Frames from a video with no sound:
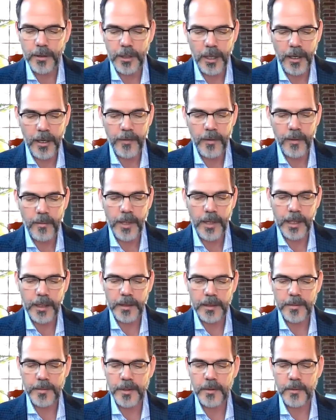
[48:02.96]
or other
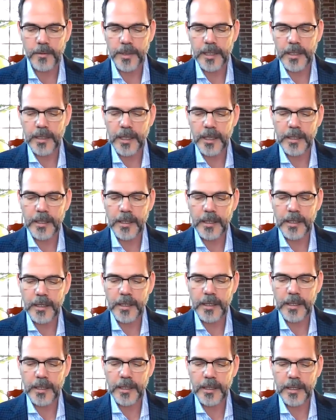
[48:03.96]
mechanisms will be needed
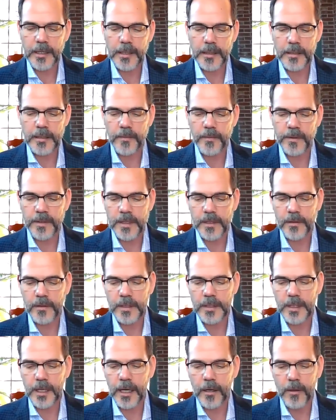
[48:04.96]
to
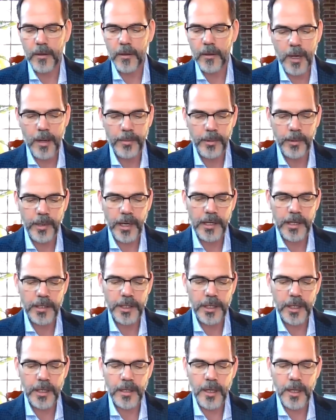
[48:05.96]
facilitate
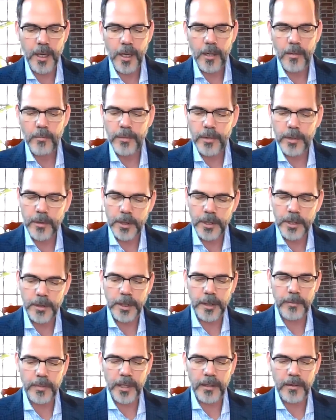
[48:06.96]
cooperation, mutually
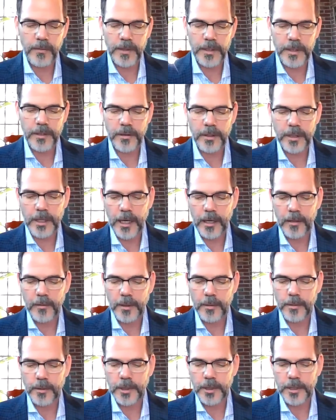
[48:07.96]
beneficial and
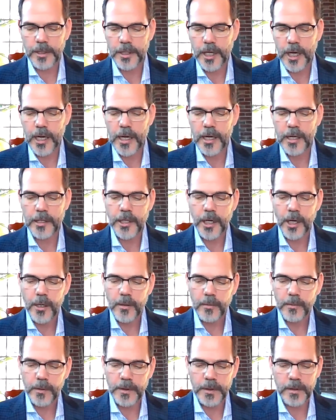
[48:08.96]
equitable exchange,
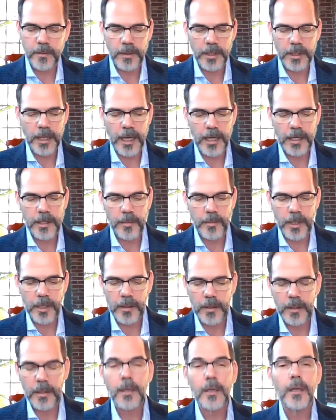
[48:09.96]
rules of engagement,
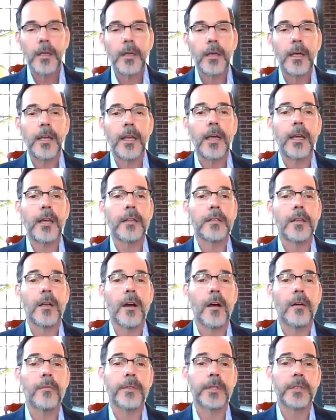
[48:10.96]
and
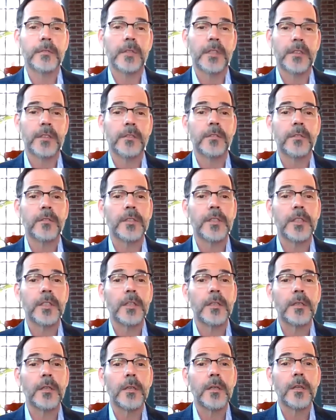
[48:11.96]
conflict
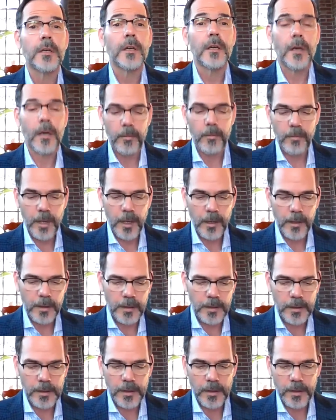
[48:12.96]
resolution
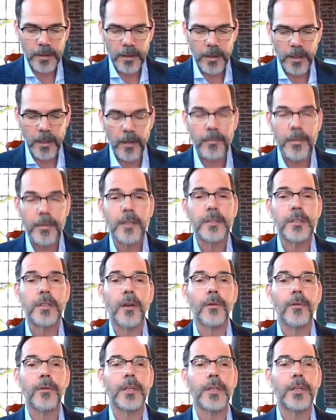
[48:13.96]
amongst. Um,
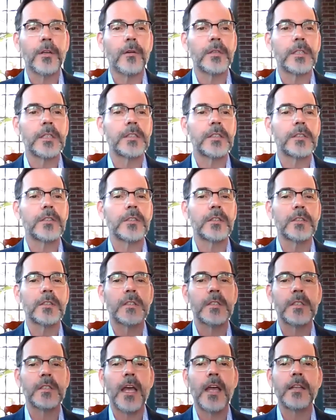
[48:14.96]
so, you know, in a
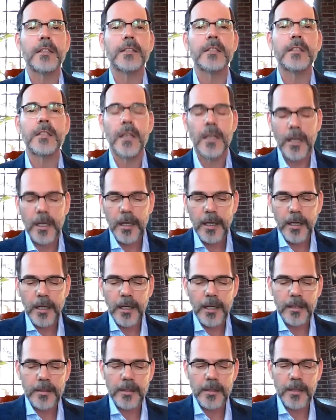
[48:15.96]
certain sense,
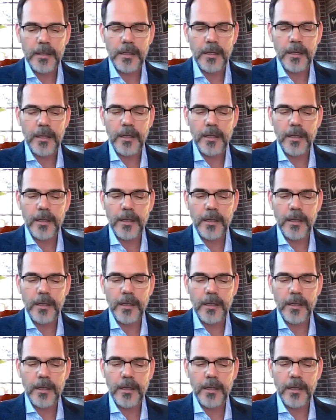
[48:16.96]
it's